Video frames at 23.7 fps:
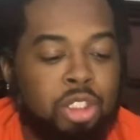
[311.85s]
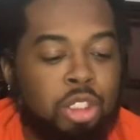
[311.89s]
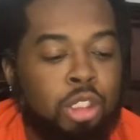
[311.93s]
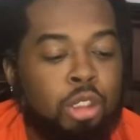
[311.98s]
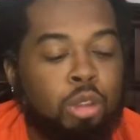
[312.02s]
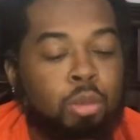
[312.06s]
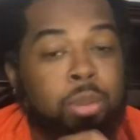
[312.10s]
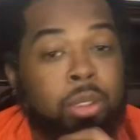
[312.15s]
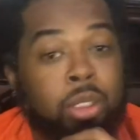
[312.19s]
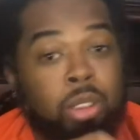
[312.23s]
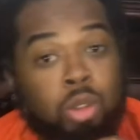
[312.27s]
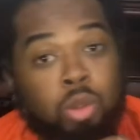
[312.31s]
Dill
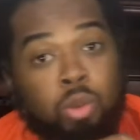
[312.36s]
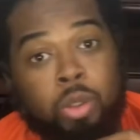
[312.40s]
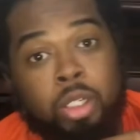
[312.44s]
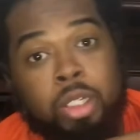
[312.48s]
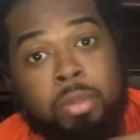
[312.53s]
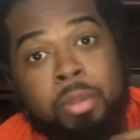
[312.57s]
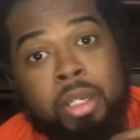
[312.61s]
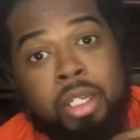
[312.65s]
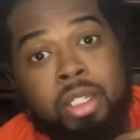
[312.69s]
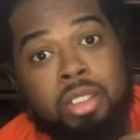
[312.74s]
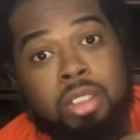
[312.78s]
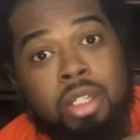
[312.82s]
Pickle
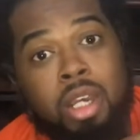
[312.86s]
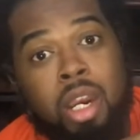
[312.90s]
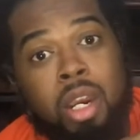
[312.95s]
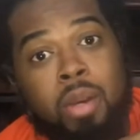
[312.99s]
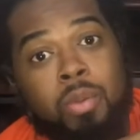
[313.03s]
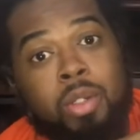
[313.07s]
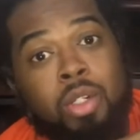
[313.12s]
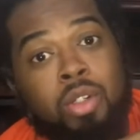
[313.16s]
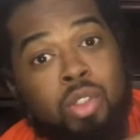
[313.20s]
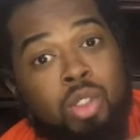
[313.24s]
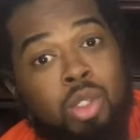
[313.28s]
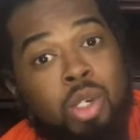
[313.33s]
Remix, all right,
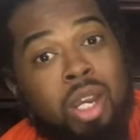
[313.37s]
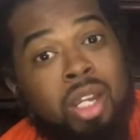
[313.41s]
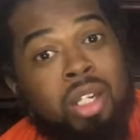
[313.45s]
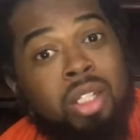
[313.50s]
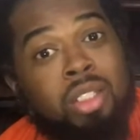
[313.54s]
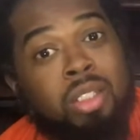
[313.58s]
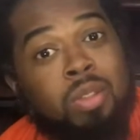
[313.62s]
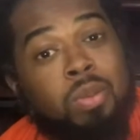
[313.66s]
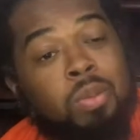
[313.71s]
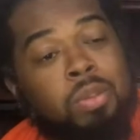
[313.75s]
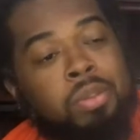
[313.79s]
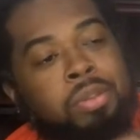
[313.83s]
we're gonna try
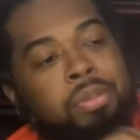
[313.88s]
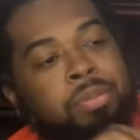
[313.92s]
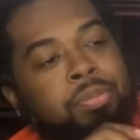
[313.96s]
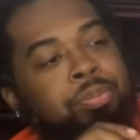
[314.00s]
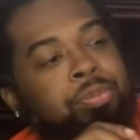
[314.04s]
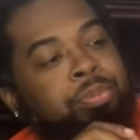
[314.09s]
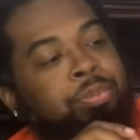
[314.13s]
this one.